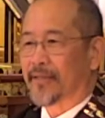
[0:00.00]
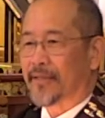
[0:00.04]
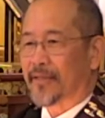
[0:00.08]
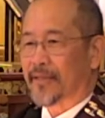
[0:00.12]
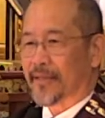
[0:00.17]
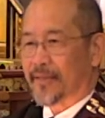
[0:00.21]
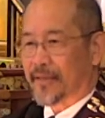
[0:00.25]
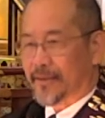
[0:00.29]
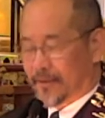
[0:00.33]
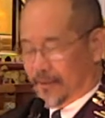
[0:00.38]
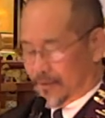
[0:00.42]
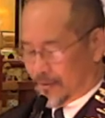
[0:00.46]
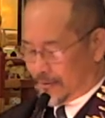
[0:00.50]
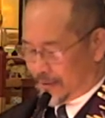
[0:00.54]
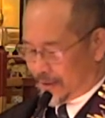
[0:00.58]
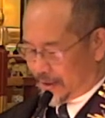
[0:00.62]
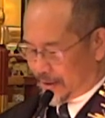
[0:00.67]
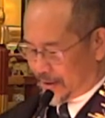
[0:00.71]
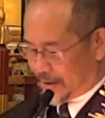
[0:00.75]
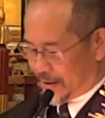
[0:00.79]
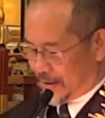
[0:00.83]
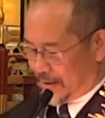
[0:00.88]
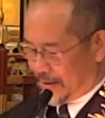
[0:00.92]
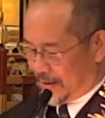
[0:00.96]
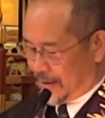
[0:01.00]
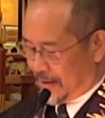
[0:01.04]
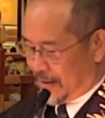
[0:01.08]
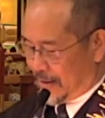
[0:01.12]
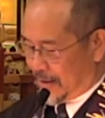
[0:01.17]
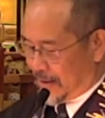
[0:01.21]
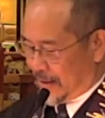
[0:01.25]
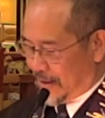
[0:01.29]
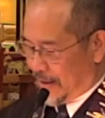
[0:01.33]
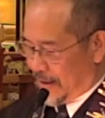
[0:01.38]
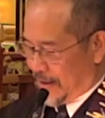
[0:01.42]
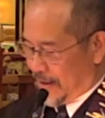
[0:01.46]
in the ocean
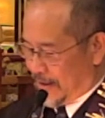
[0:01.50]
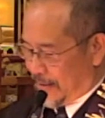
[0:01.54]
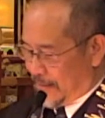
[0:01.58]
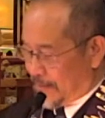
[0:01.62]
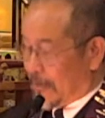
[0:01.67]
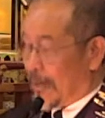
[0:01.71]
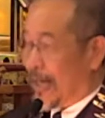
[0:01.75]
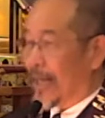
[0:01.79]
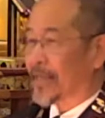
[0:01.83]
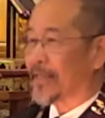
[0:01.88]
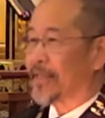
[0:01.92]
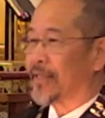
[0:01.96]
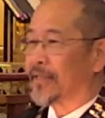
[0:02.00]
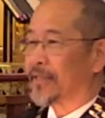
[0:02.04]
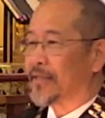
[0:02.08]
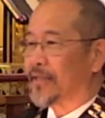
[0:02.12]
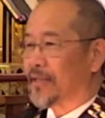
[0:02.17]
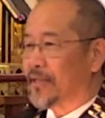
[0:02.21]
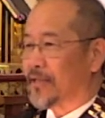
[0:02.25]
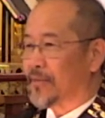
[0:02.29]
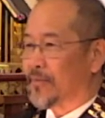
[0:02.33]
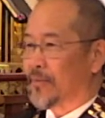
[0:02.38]
practices